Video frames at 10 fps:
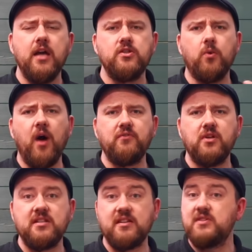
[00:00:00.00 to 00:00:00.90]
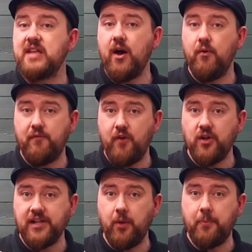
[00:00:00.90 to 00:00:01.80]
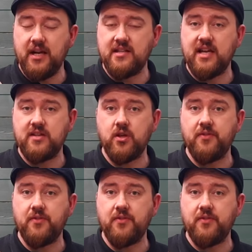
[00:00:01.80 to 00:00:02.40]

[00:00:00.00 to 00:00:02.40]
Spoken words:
So what I've done is I've set up 4 little presets